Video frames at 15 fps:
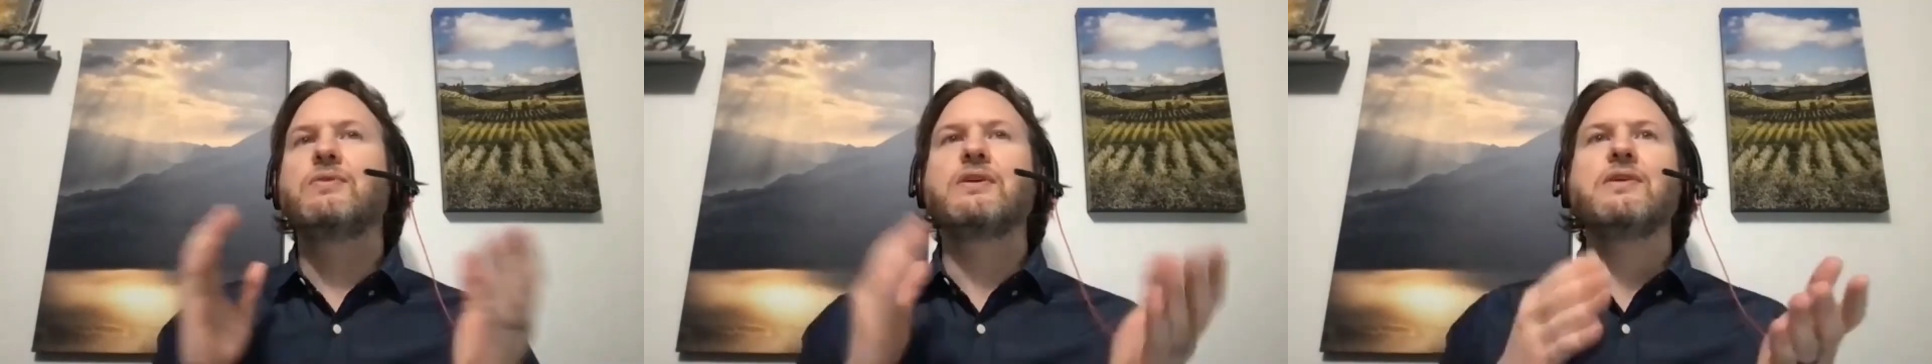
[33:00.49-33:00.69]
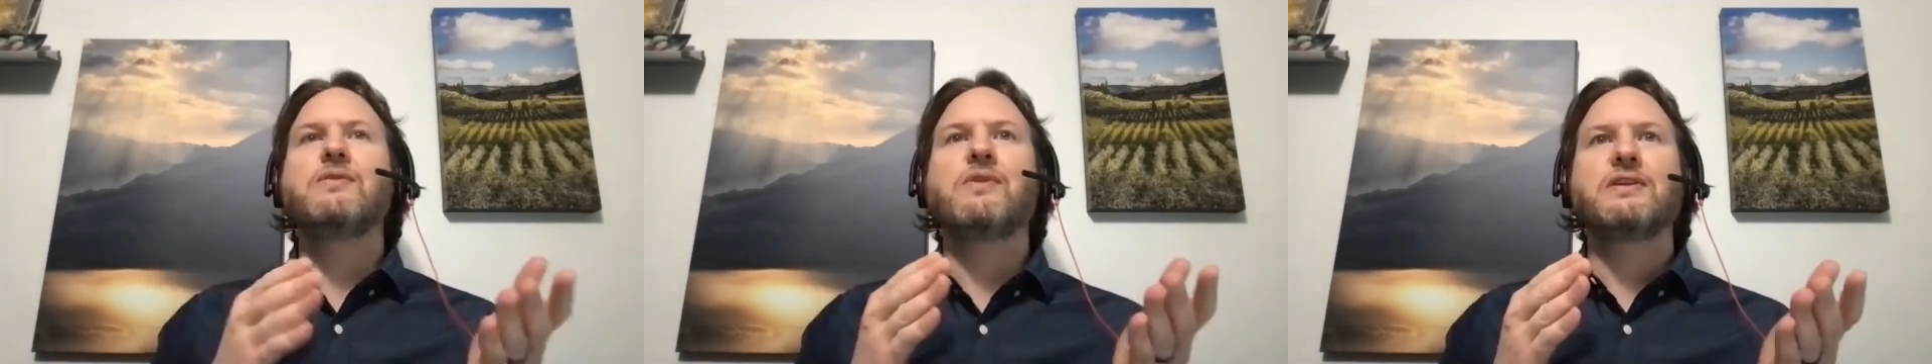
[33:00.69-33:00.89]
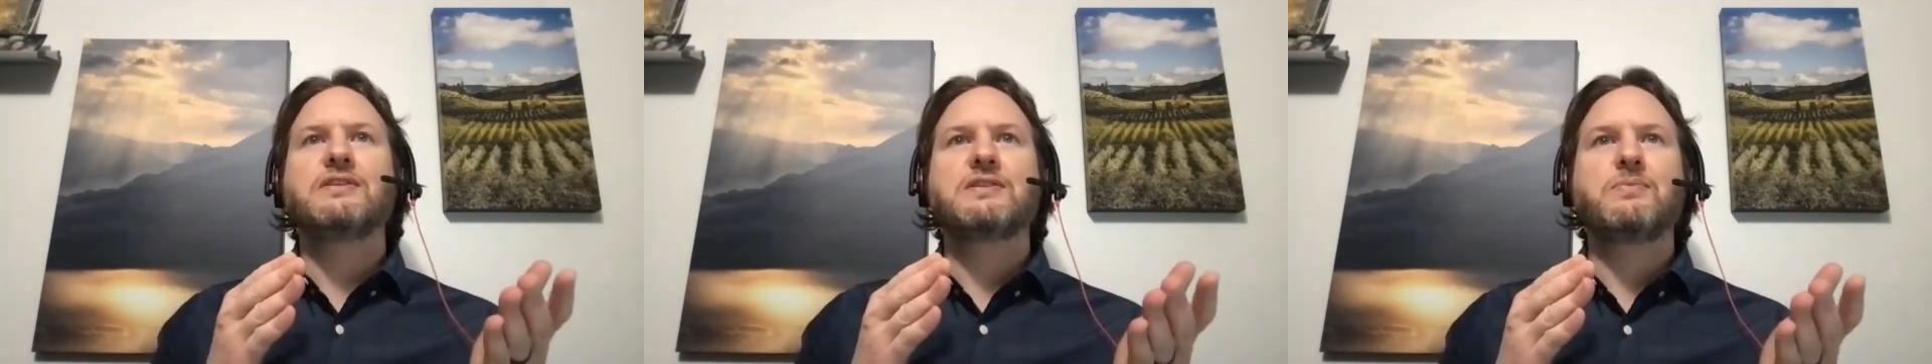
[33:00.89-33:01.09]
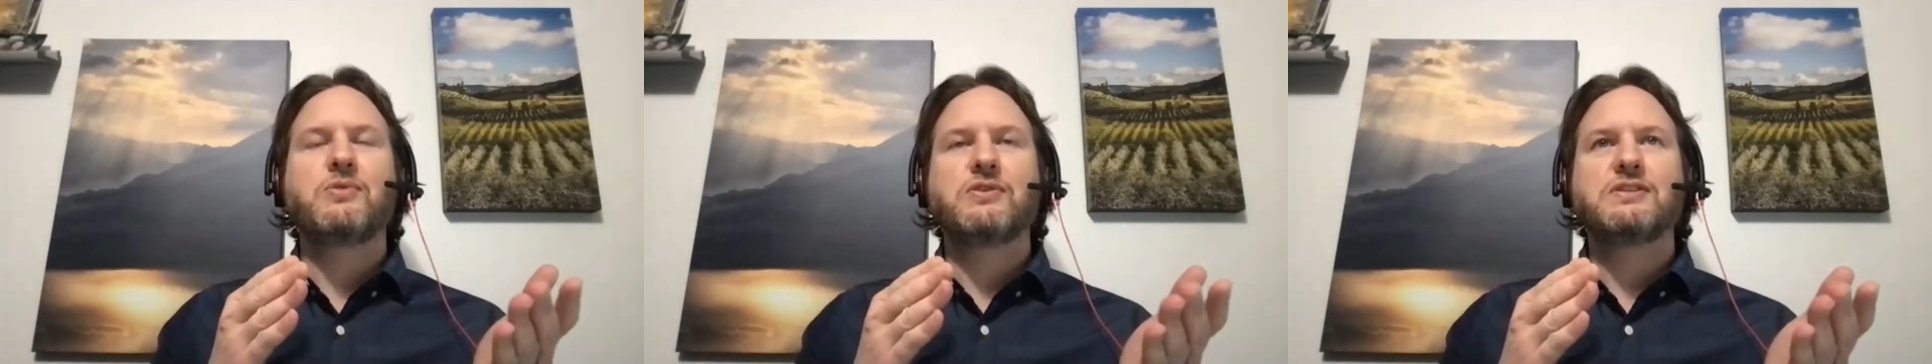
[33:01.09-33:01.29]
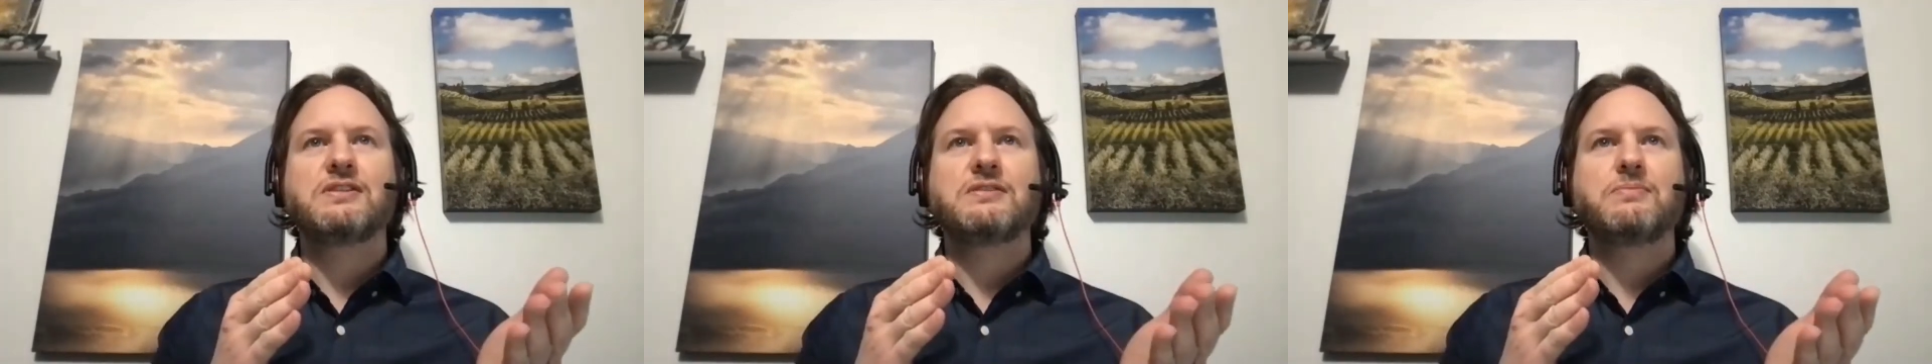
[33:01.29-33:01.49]
really want to
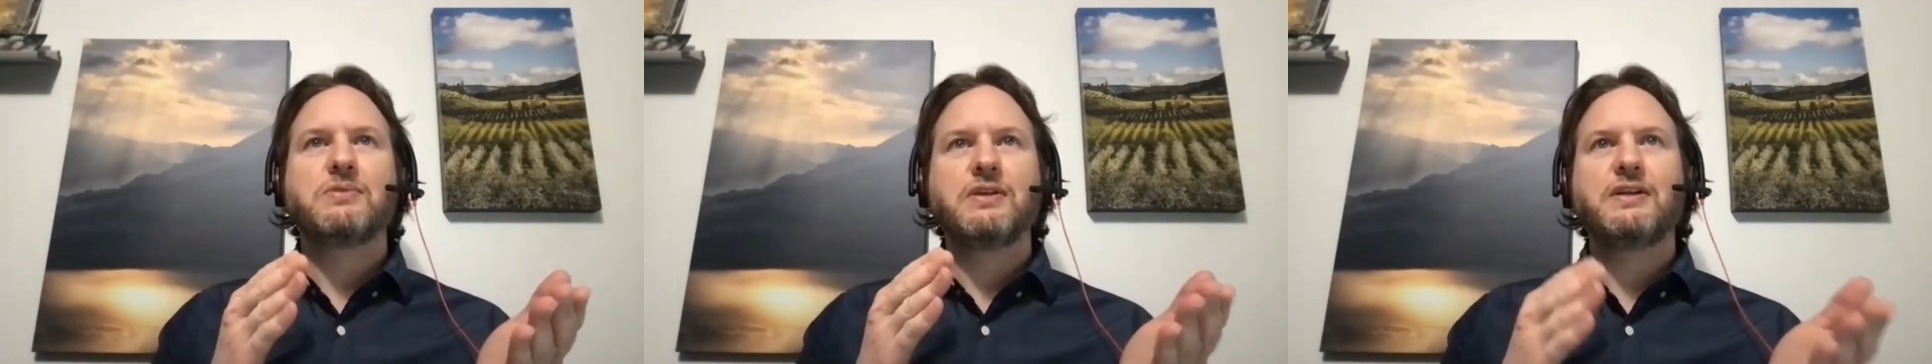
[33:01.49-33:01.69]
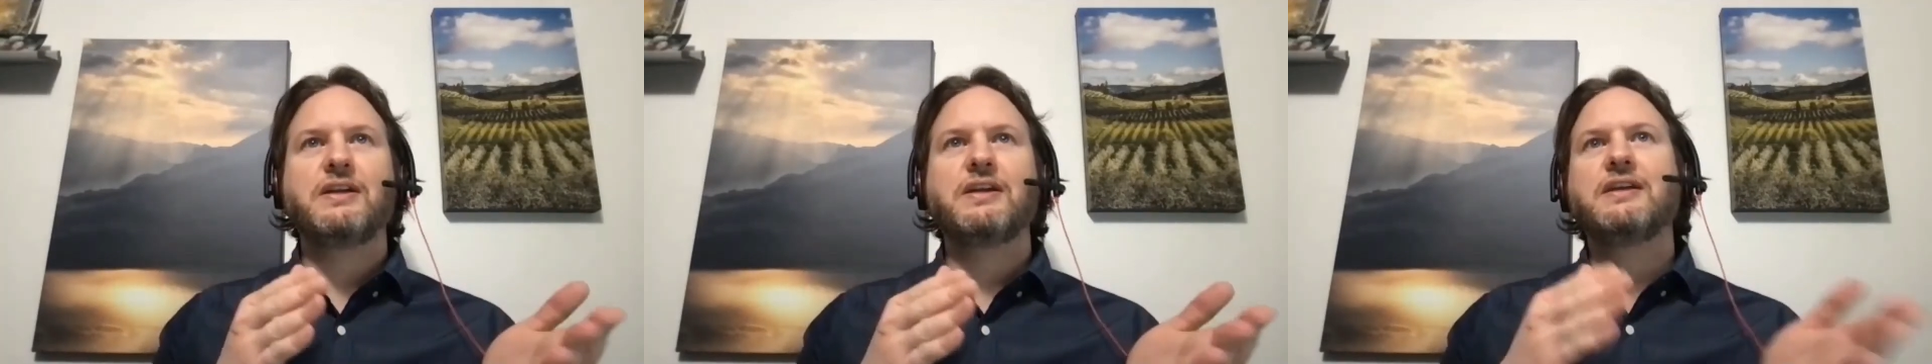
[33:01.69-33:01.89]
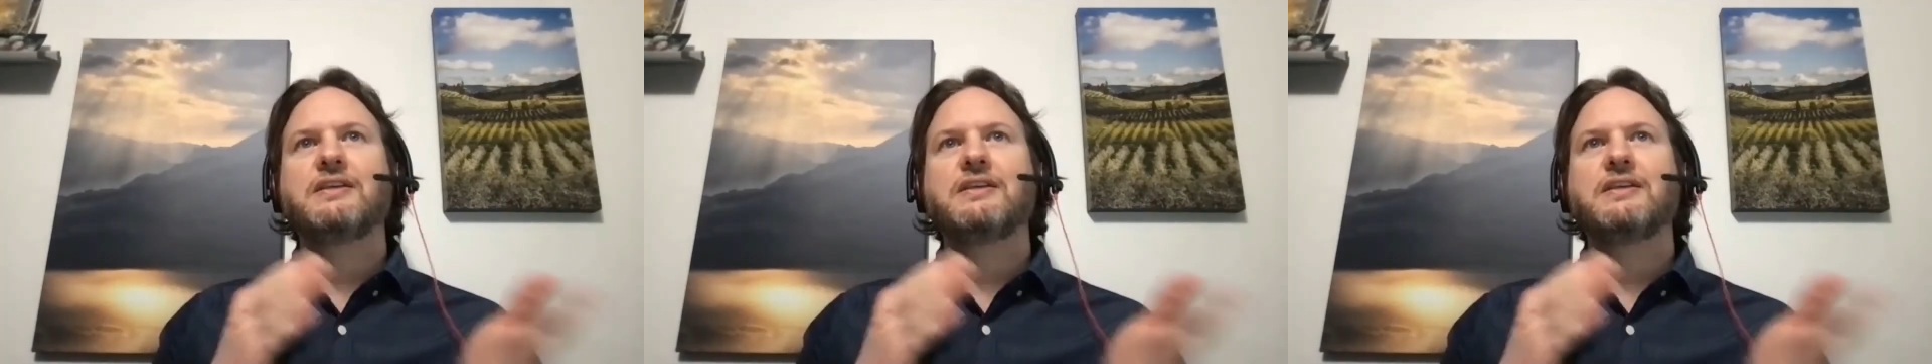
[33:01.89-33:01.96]
support splitting,